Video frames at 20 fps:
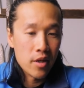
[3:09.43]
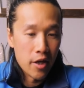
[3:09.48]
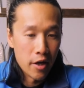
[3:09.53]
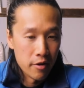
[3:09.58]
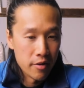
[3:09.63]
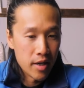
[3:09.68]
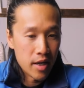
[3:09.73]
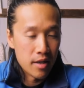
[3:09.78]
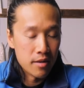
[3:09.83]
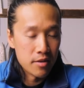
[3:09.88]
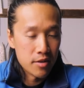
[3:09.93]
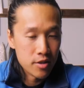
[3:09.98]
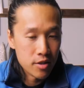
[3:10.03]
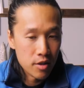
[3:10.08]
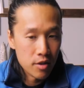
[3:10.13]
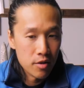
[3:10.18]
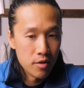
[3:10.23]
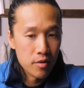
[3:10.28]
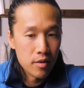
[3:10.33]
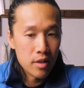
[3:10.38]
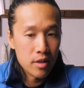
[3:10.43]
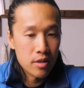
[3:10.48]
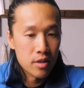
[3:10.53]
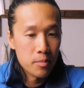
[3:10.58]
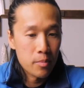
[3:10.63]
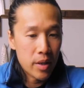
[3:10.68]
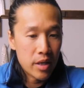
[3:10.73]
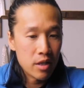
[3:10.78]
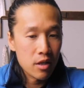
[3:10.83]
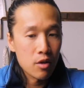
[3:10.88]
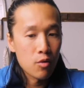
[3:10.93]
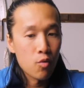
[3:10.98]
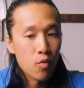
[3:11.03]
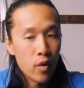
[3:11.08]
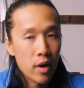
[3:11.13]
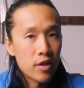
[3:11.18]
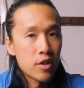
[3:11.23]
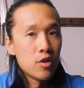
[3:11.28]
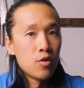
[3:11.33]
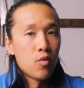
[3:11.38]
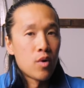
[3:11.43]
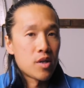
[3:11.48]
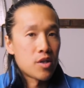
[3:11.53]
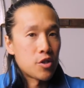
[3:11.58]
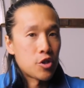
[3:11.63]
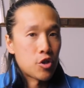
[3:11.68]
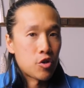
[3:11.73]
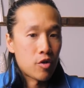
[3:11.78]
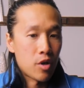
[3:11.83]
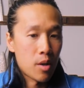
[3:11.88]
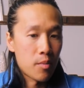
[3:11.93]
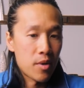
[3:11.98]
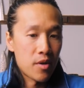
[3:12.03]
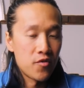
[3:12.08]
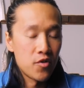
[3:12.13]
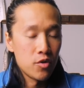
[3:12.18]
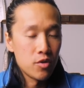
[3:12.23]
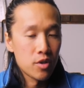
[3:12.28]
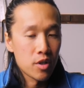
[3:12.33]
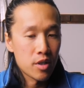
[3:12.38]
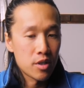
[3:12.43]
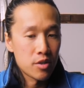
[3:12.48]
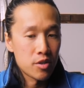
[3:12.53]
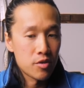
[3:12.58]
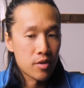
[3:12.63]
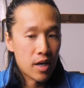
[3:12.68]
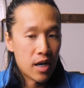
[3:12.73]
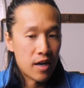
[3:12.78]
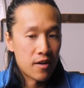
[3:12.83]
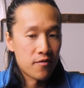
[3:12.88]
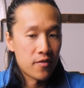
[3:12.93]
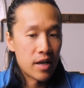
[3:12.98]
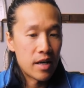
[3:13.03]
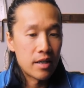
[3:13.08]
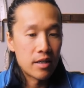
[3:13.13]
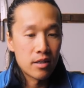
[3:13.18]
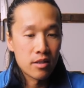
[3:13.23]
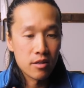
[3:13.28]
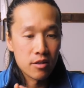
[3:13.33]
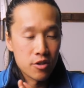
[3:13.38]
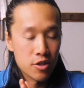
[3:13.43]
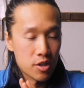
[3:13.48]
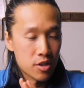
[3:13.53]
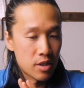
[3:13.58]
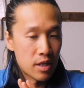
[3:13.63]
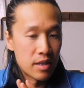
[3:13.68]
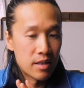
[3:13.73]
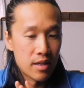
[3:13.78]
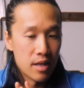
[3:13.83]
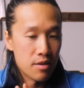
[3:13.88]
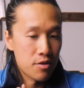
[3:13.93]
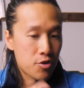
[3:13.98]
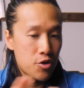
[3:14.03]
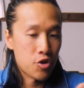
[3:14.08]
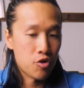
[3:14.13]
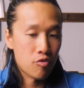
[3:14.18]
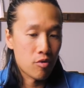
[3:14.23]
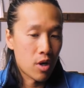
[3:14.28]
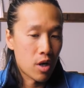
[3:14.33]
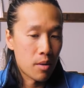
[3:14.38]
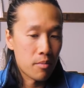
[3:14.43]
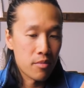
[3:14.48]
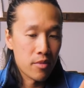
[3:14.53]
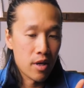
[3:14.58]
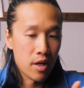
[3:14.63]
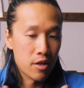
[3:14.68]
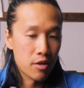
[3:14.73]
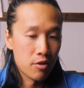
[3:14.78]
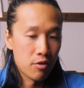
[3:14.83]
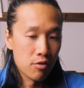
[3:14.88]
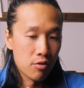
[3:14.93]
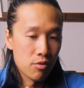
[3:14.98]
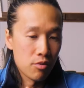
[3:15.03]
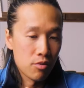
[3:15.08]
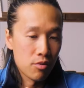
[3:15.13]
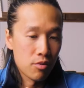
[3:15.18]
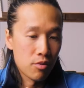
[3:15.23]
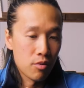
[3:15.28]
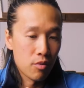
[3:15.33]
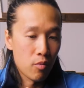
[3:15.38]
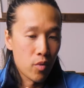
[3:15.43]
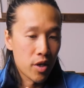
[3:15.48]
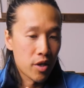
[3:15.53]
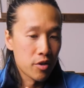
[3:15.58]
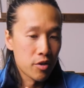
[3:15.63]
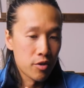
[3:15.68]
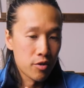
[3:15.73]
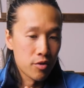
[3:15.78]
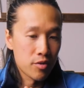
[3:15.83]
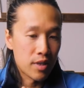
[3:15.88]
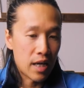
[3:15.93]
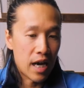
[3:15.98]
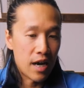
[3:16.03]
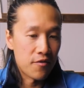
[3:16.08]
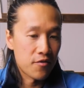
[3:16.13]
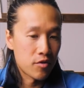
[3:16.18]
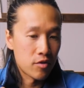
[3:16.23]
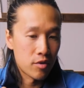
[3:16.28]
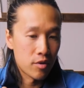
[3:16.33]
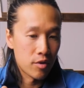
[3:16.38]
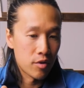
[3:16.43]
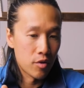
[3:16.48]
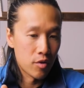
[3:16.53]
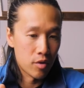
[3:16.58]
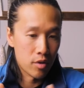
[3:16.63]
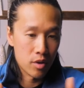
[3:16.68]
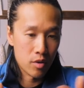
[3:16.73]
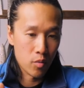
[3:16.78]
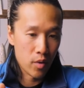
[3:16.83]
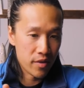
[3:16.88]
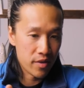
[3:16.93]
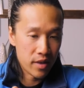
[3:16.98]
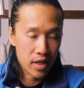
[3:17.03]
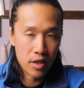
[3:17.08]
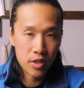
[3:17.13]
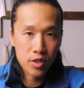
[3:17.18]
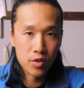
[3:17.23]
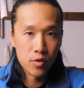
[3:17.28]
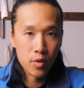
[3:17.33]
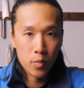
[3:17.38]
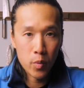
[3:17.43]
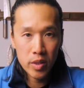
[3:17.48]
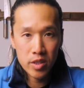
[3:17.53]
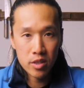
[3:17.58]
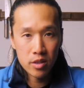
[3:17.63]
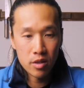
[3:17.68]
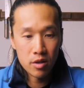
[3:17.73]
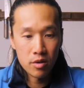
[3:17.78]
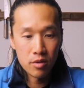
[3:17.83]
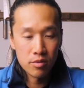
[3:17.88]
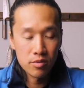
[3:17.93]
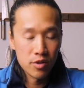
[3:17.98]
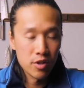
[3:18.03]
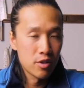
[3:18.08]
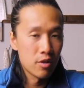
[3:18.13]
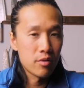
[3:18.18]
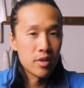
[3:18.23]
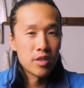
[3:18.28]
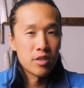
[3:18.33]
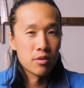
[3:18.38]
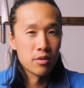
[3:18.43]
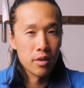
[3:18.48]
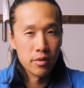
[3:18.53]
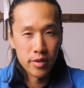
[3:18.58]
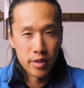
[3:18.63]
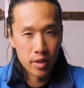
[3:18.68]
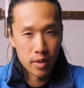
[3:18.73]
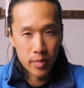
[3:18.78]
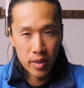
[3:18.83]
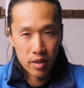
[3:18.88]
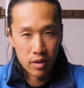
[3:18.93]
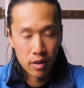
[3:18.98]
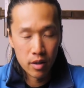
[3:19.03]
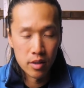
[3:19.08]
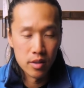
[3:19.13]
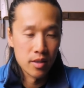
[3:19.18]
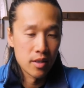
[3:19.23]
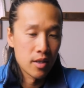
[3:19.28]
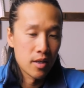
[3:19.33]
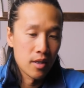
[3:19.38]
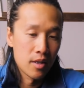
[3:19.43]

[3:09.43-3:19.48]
okay, so depending on when you want to strop, if you're looking to have just a leather strop that you want to use after your 1000 whetstone, you don't need to load it up at all.